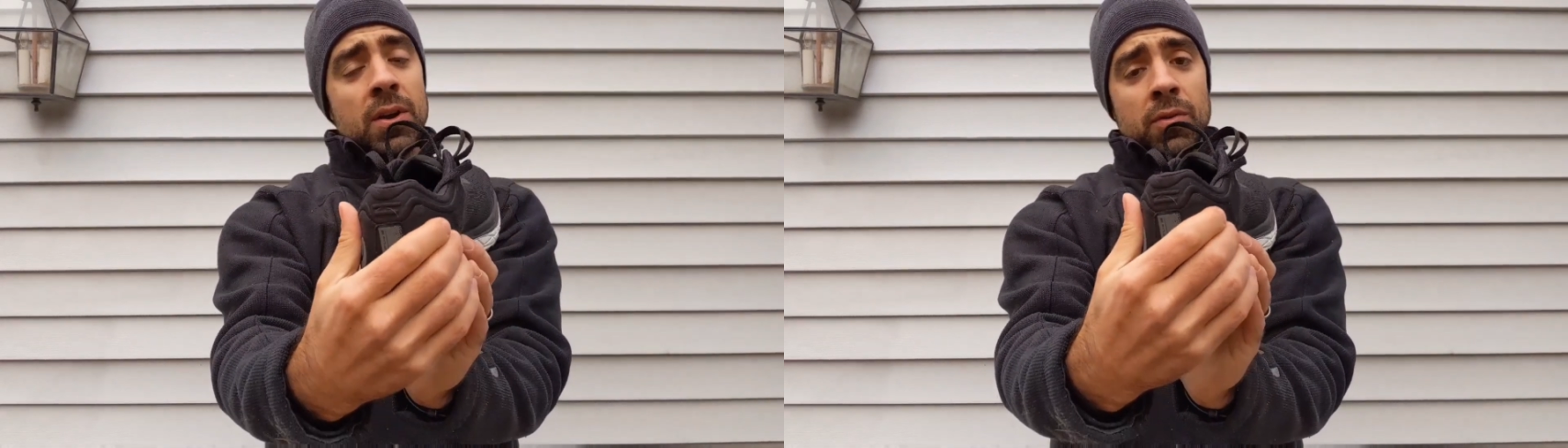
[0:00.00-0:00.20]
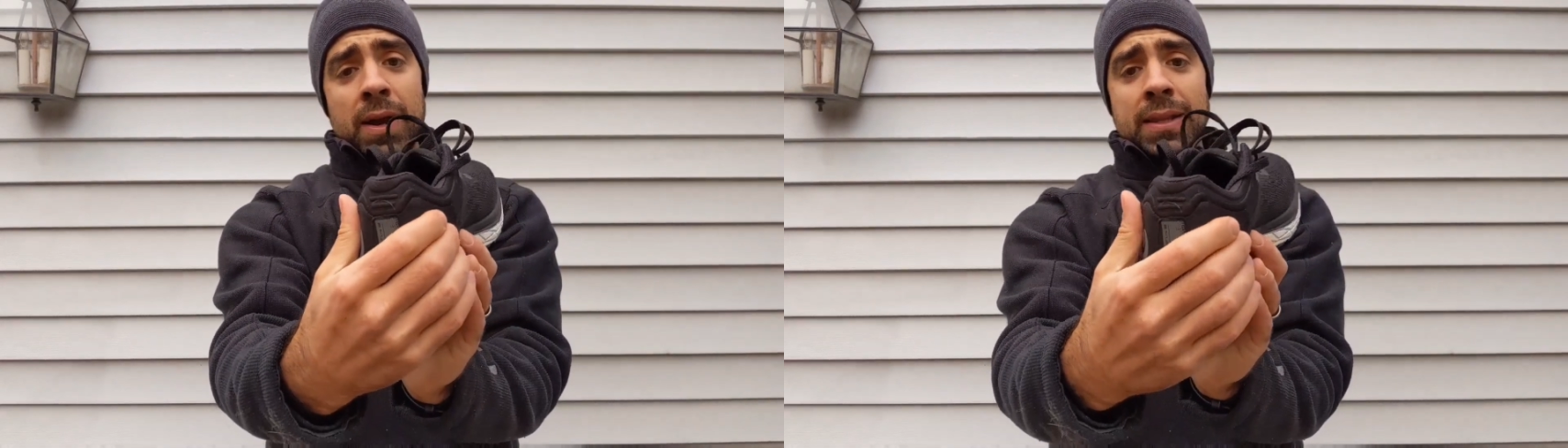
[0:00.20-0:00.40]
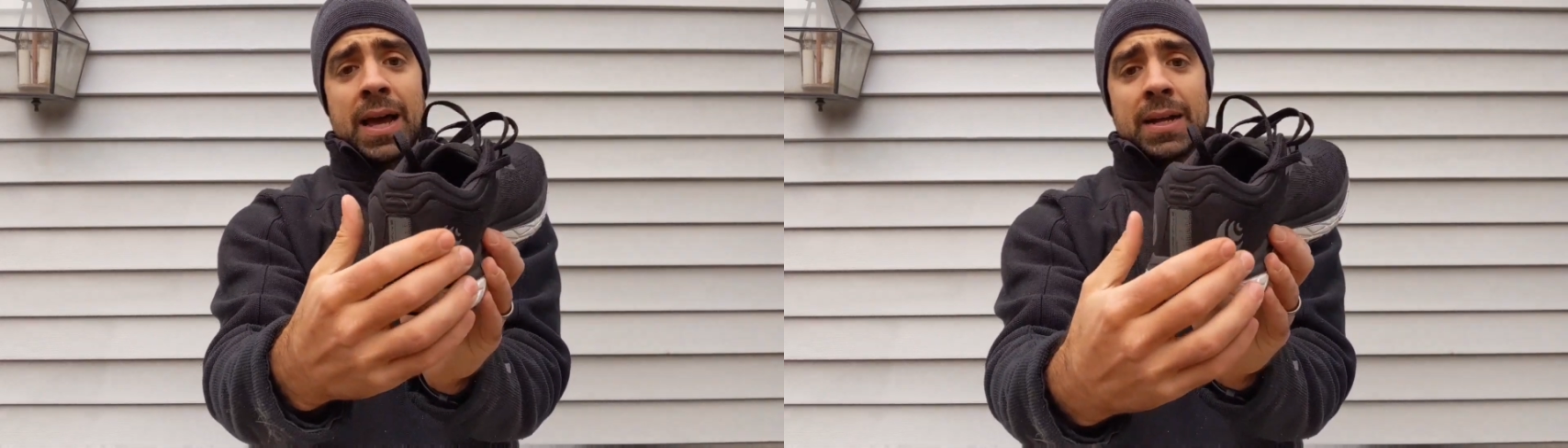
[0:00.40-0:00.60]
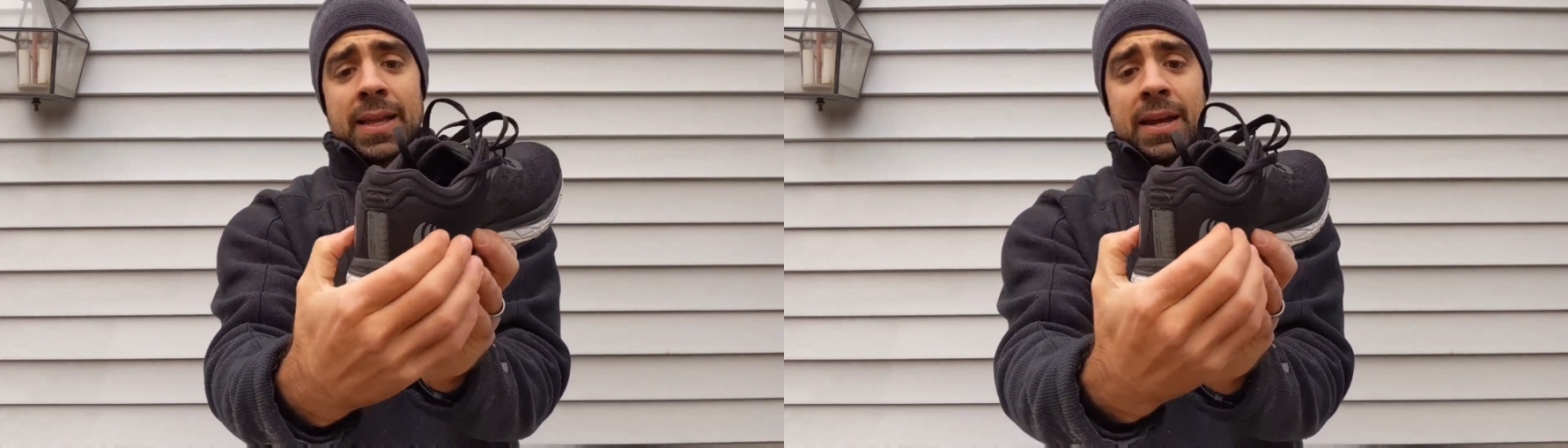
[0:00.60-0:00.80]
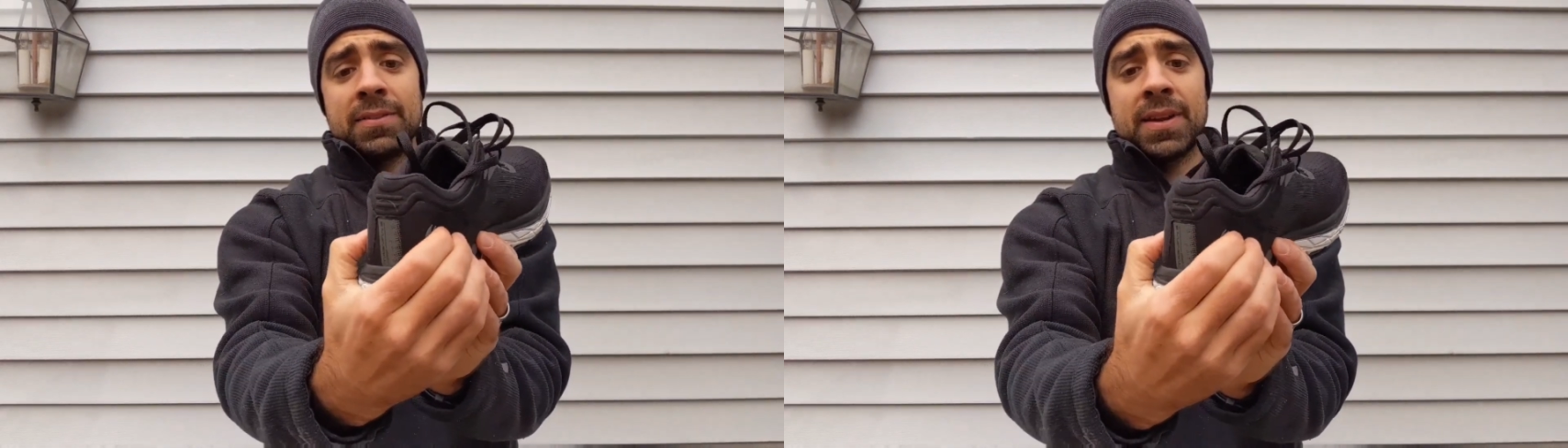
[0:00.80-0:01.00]
great
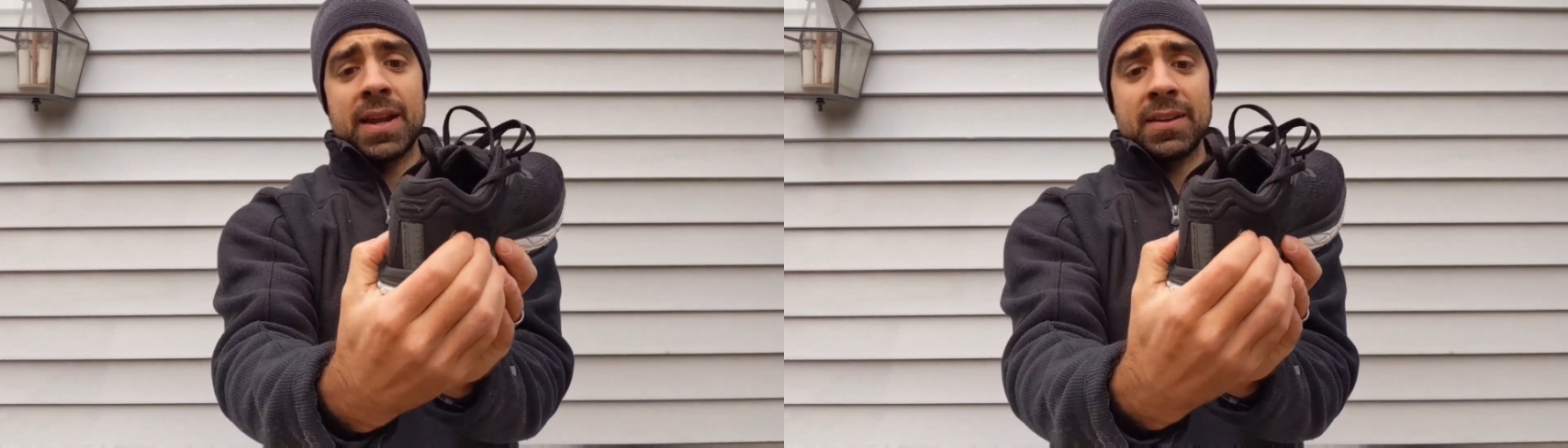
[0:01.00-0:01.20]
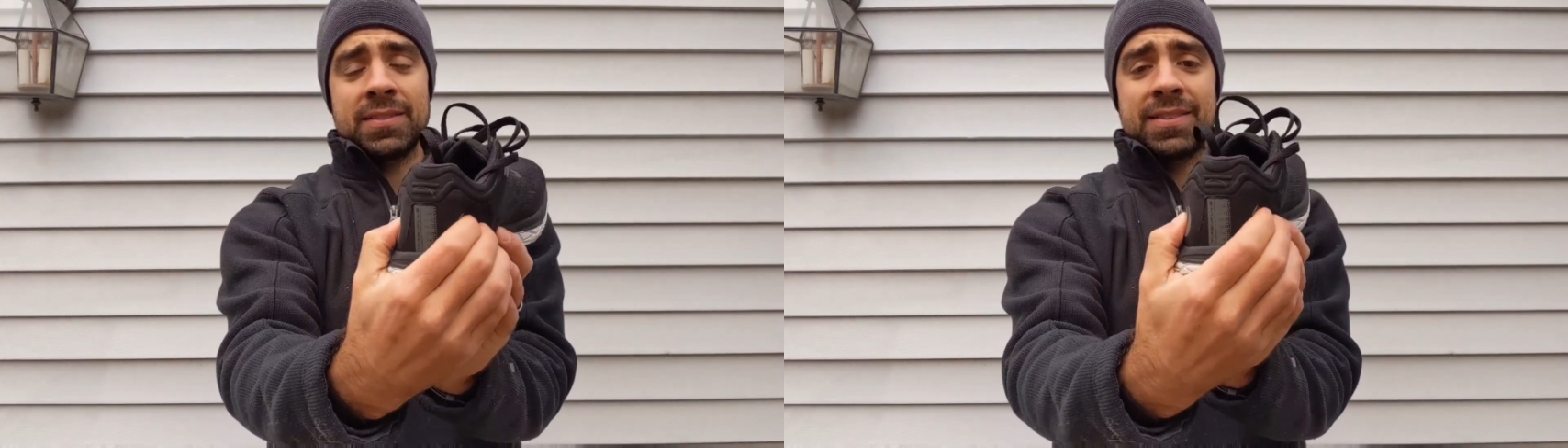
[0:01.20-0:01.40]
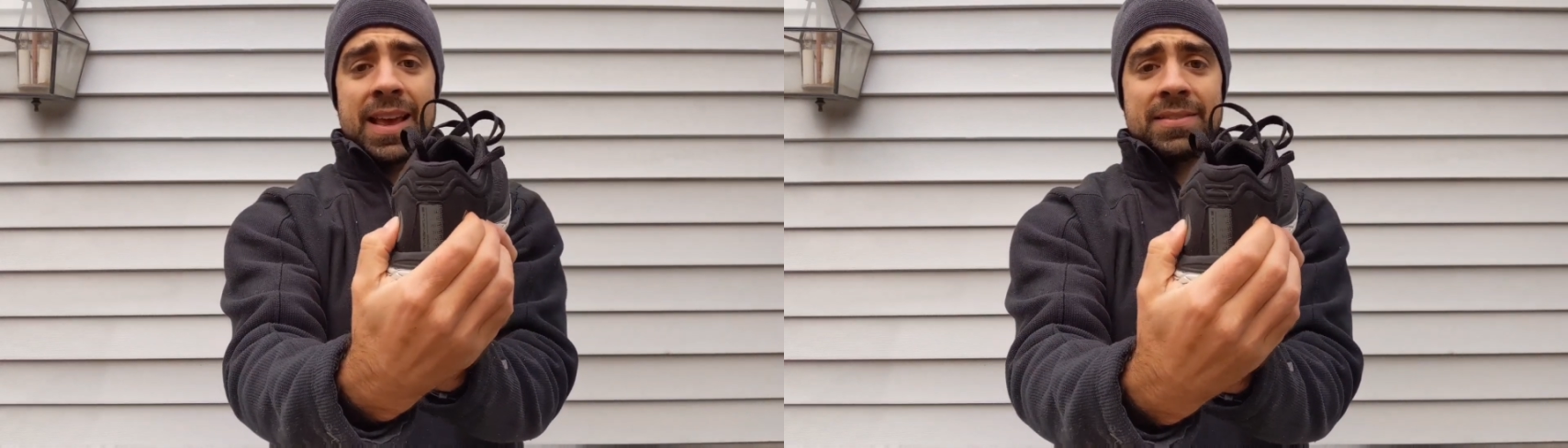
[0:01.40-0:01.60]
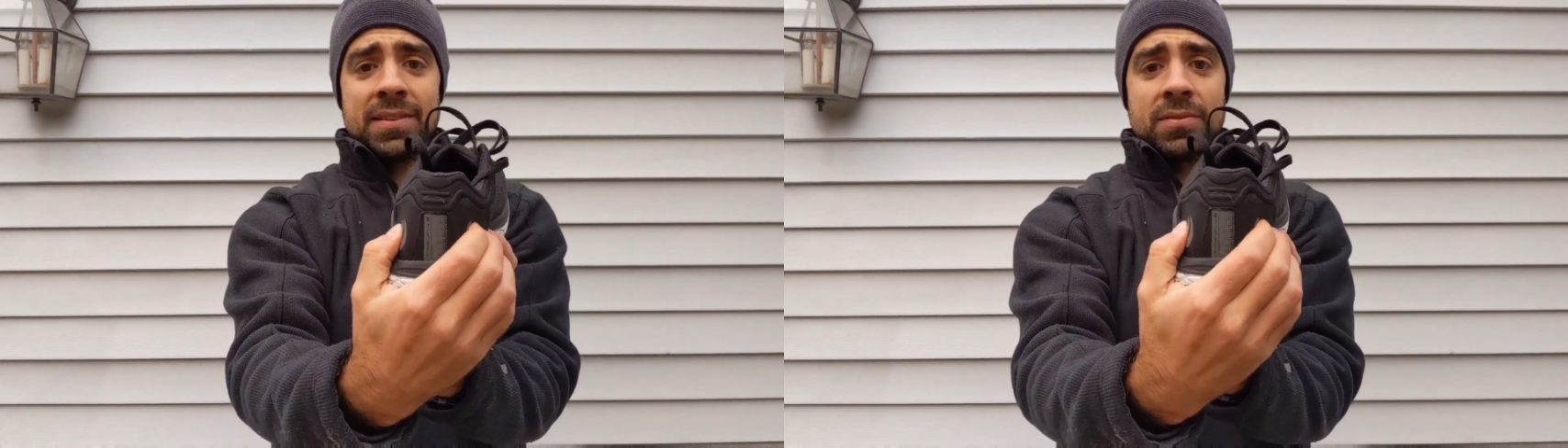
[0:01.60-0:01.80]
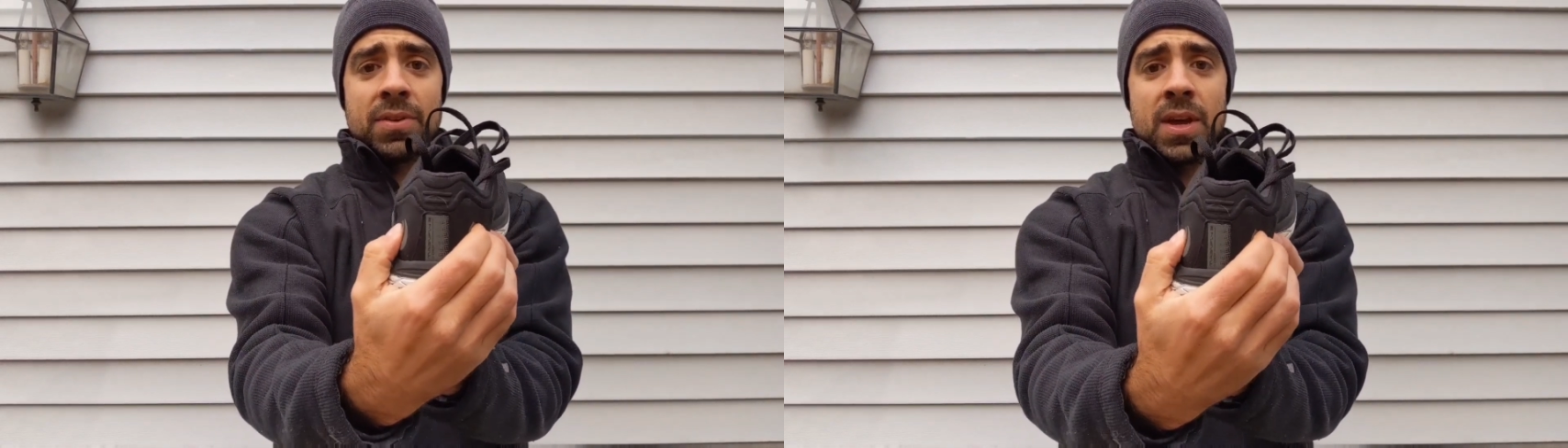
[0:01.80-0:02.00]
lockdown. It's not
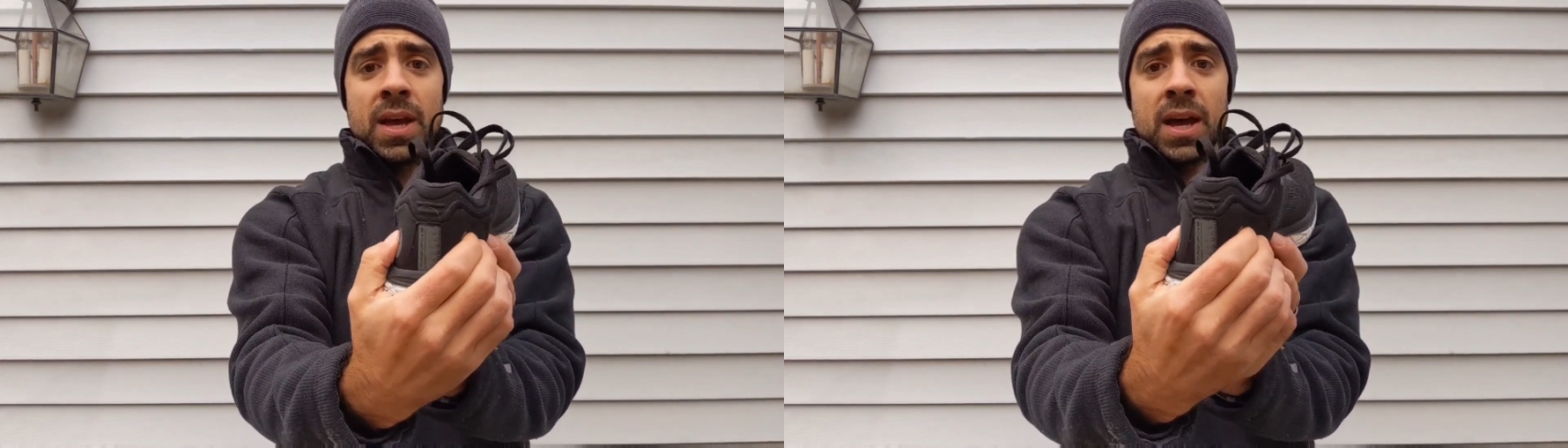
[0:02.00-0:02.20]
excessive.